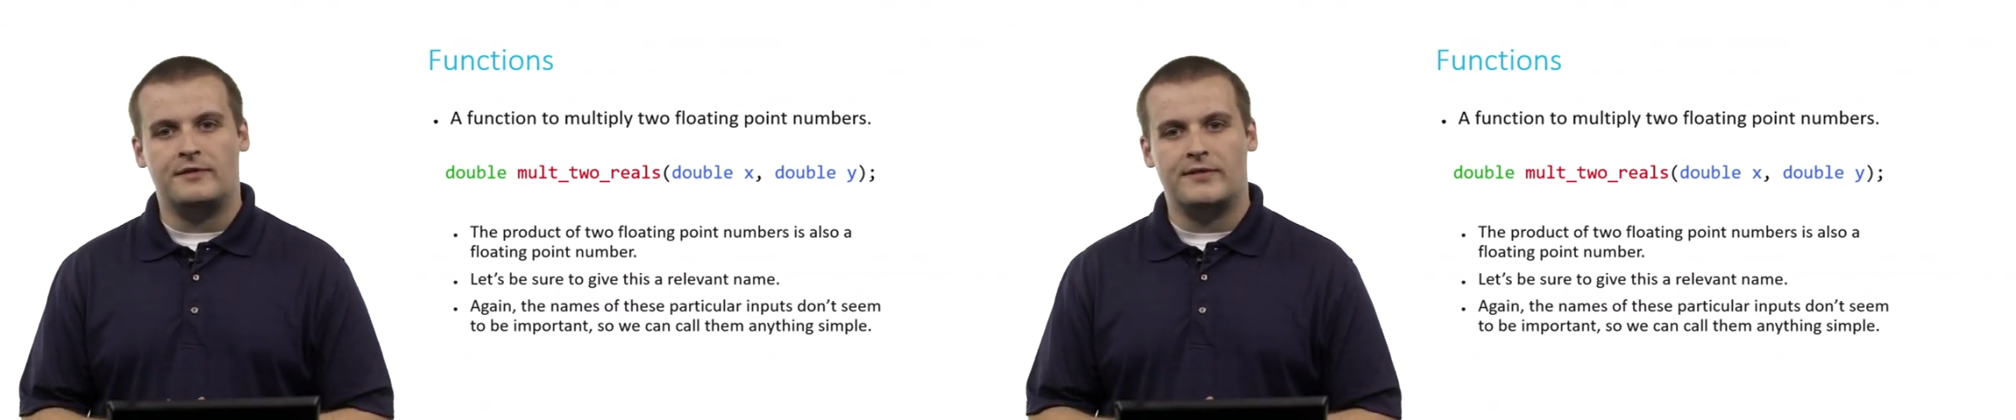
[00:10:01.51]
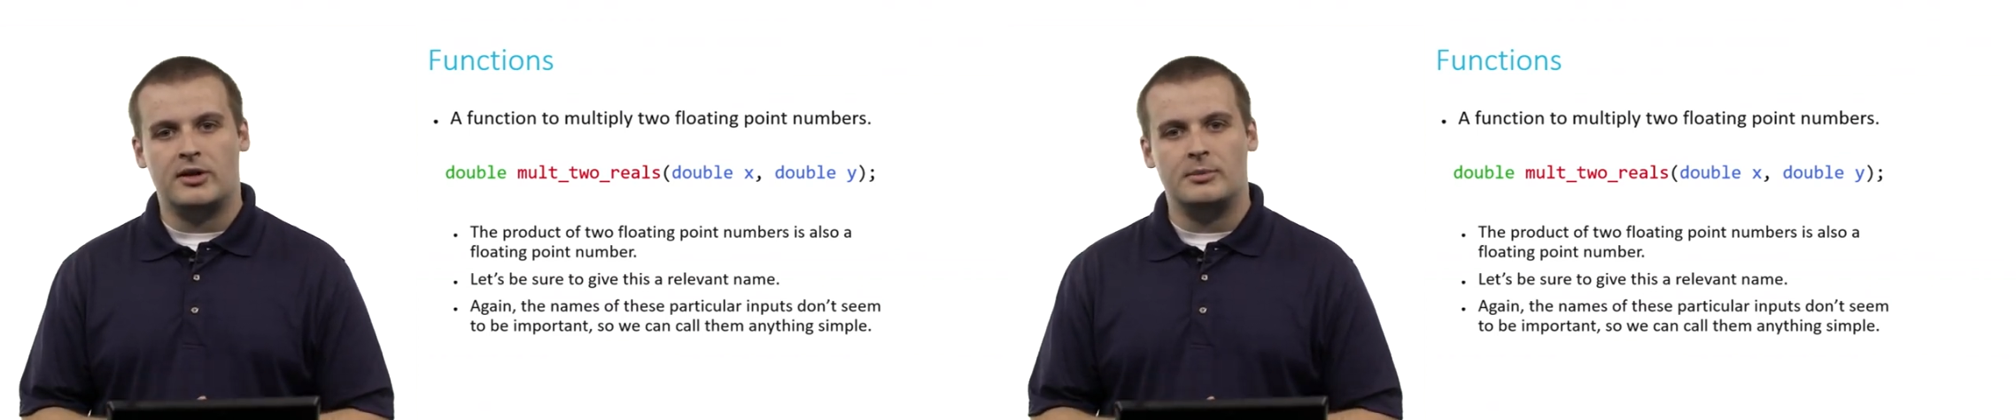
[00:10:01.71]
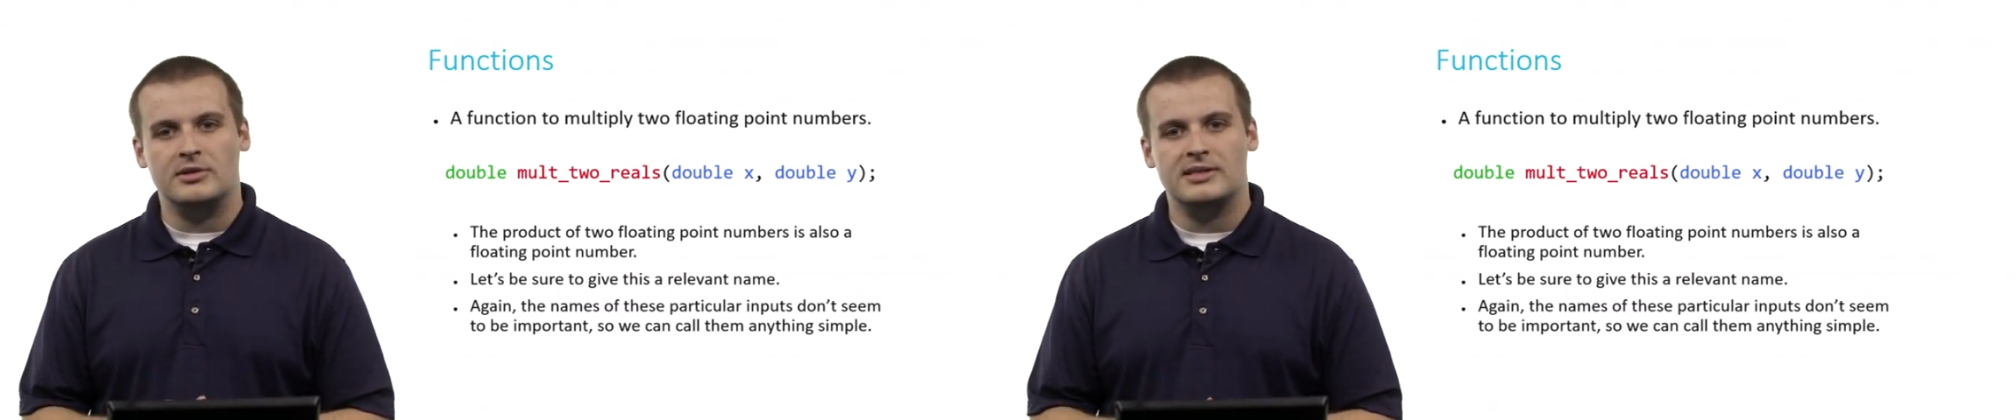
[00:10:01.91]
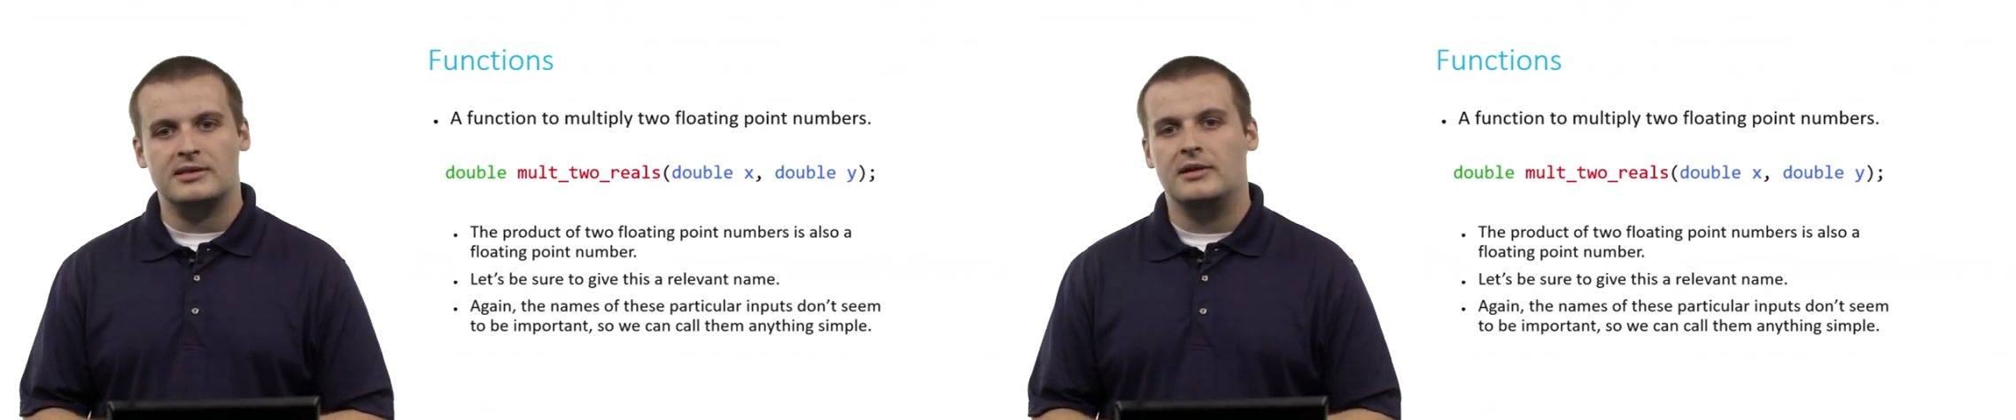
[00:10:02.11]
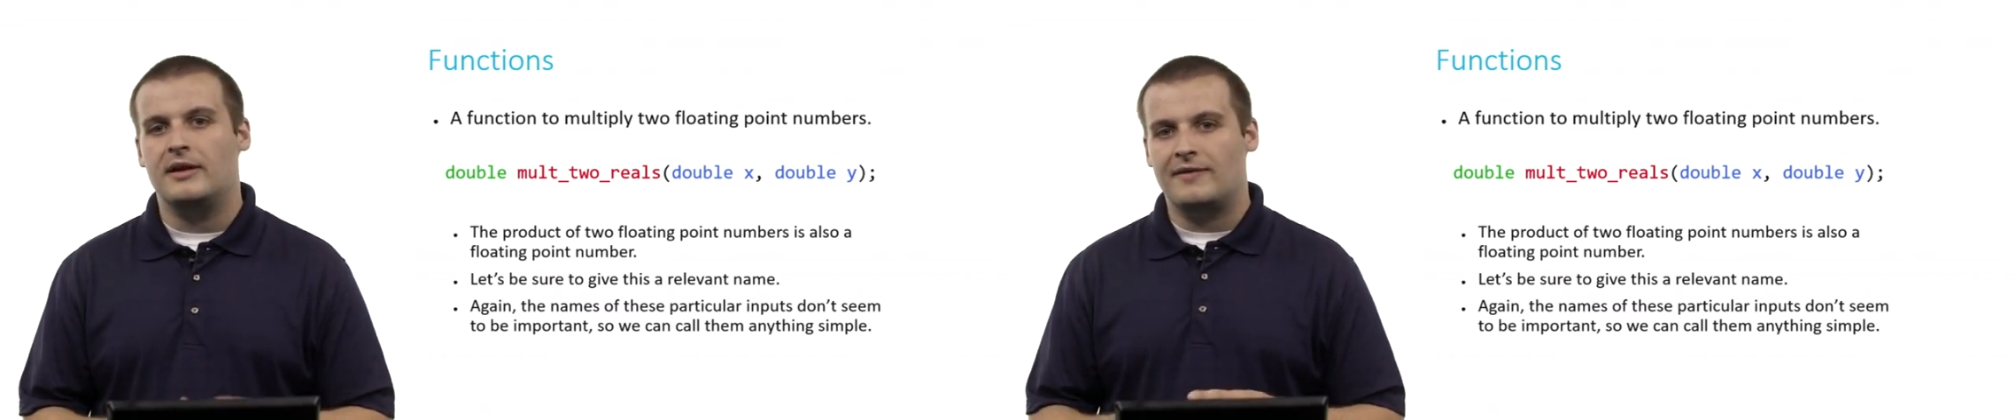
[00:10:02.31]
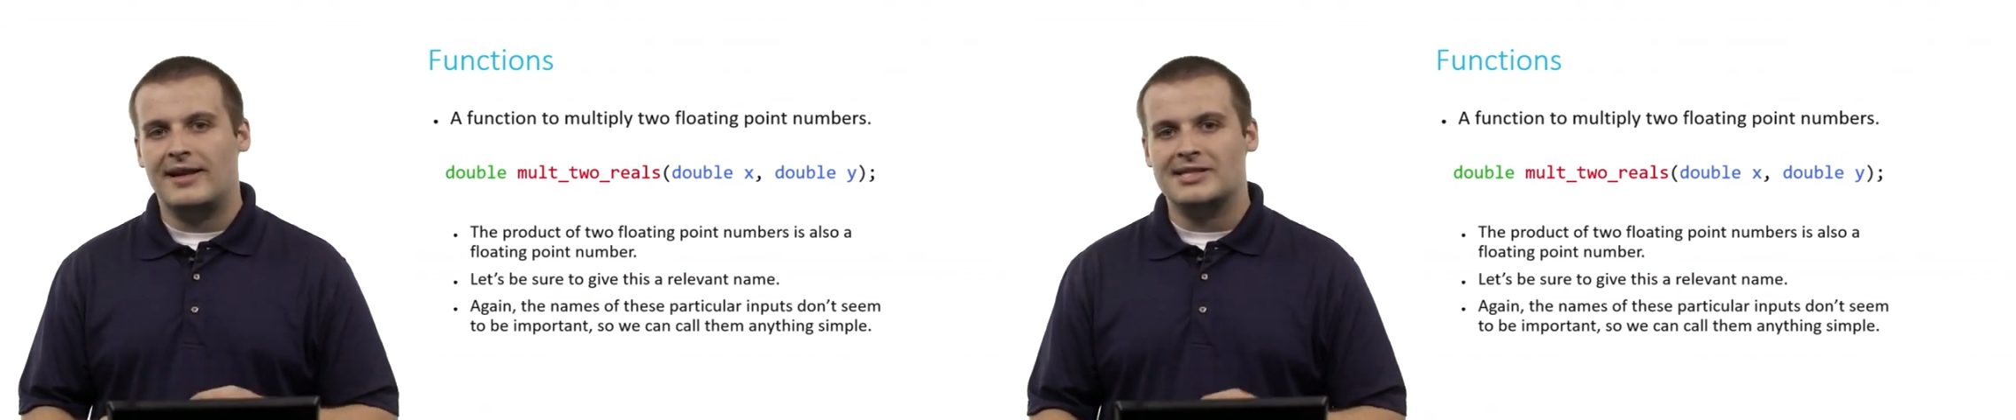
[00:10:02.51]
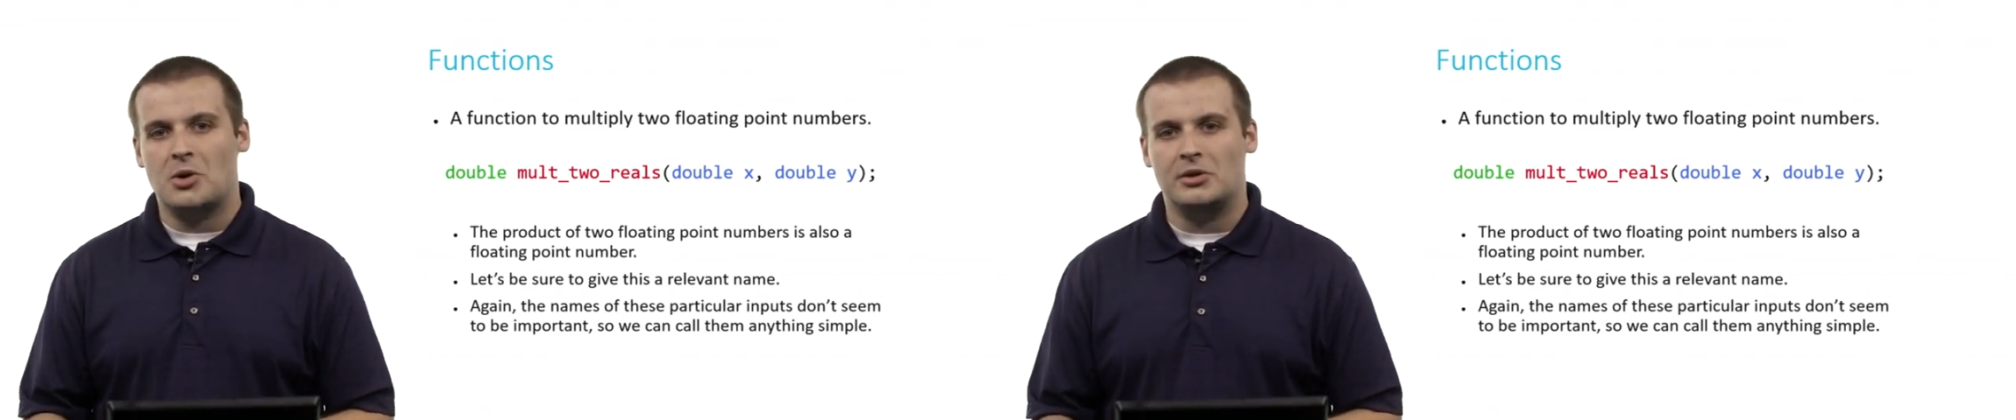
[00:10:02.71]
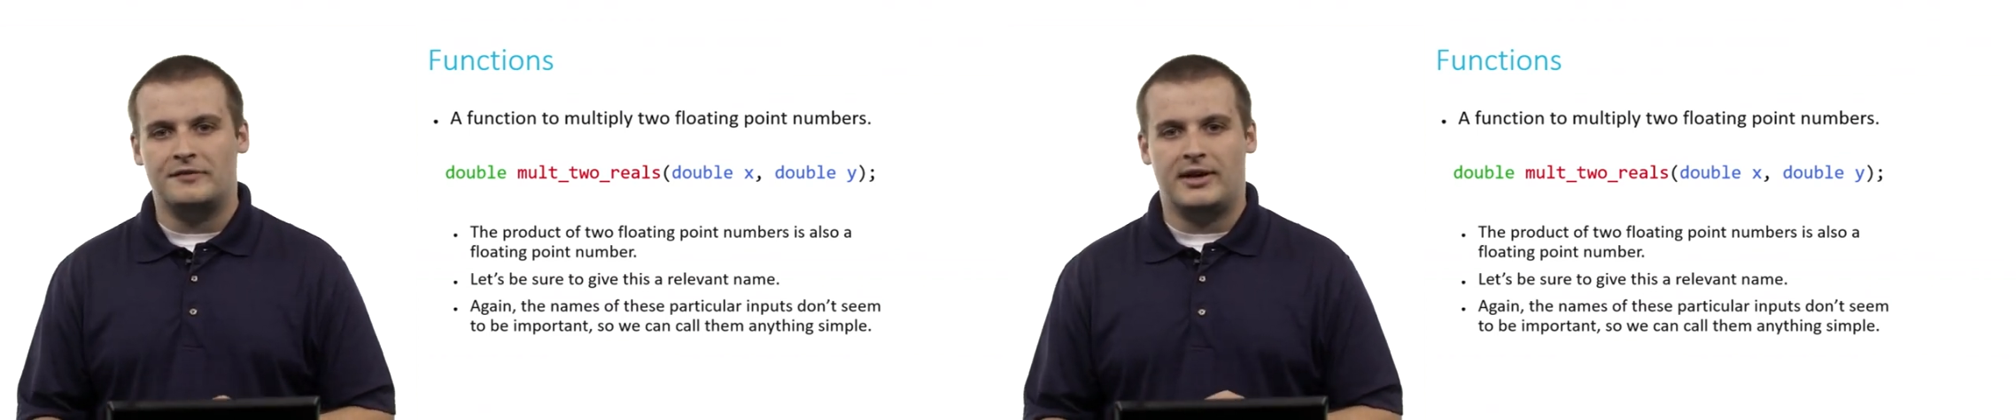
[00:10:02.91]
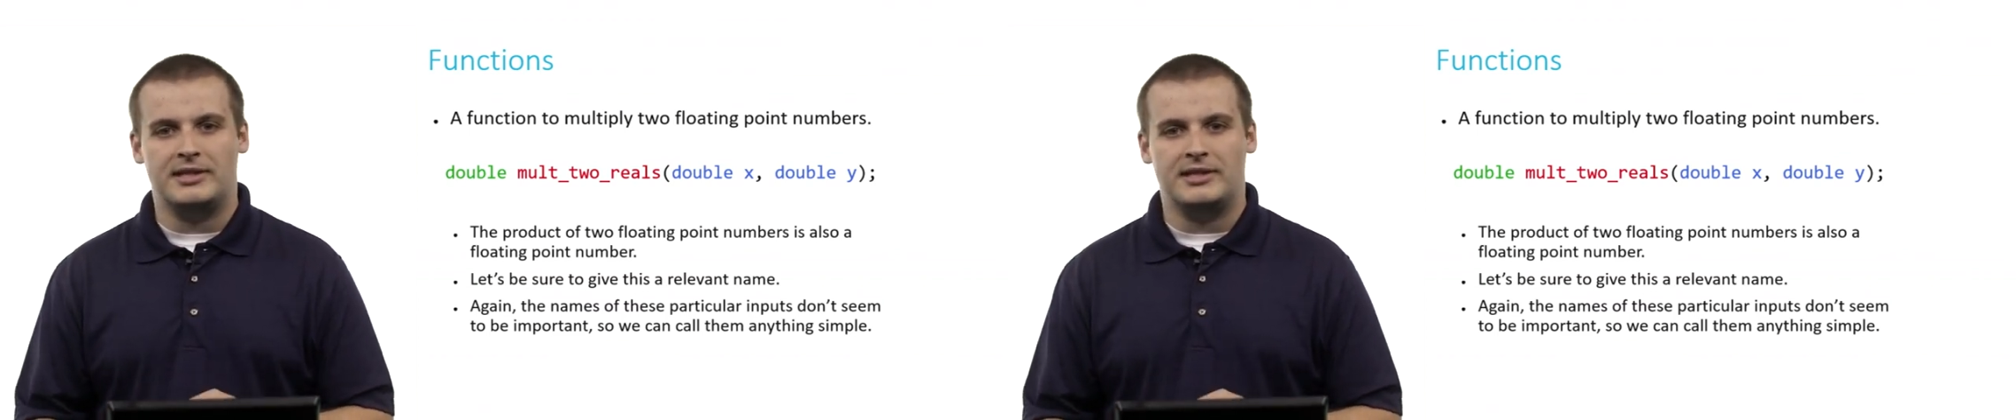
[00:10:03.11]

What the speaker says: variables, that's totally fine